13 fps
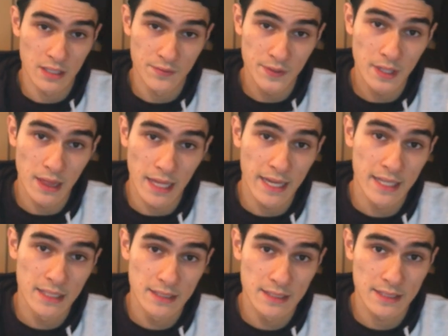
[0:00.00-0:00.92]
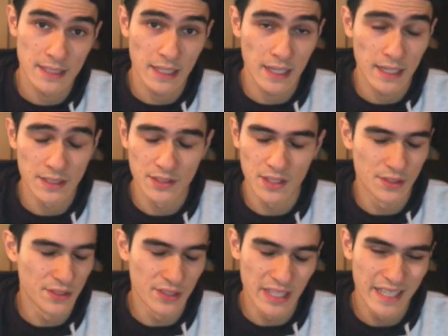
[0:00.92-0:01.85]
If you land and you
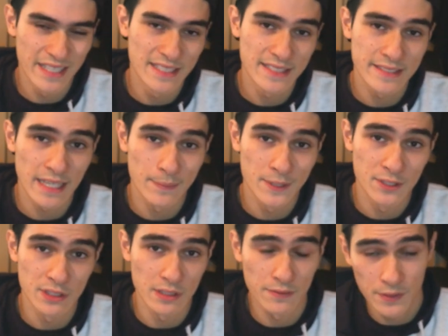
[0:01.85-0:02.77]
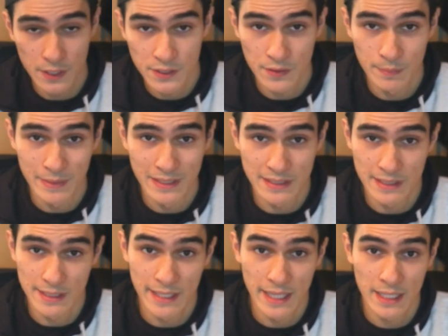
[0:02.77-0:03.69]
don't do any damage in the first few minutes of
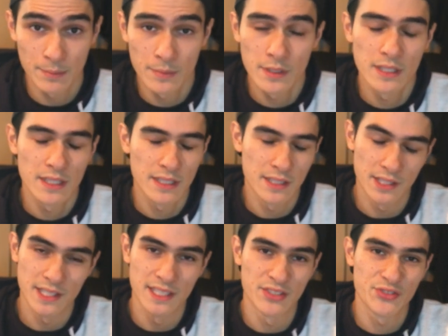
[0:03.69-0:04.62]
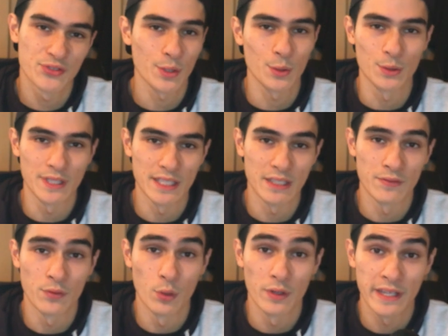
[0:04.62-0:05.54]
the game, you're going to struggle to get the
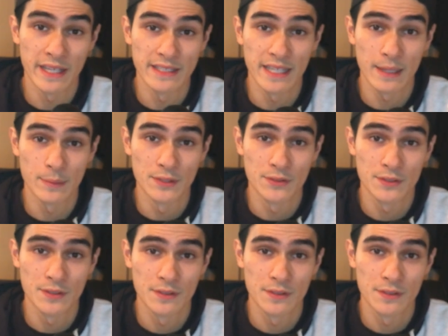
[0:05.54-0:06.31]
4K damage.